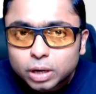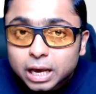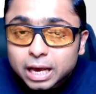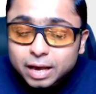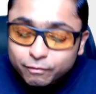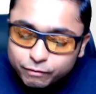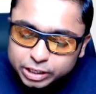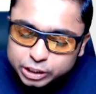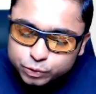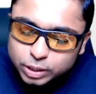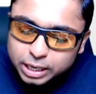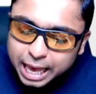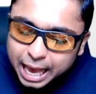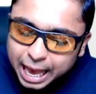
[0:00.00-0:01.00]
which will
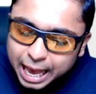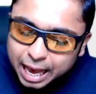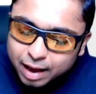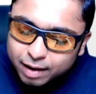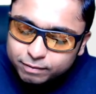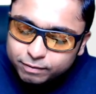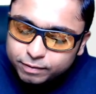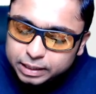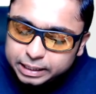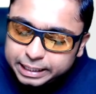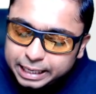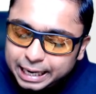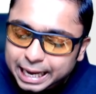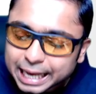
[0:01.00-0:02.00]
have
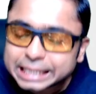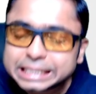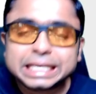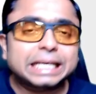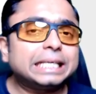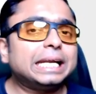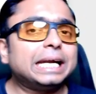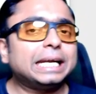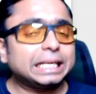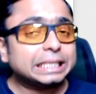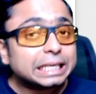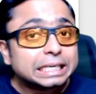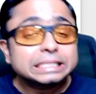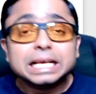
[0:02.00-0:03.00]
telangiectatic, that is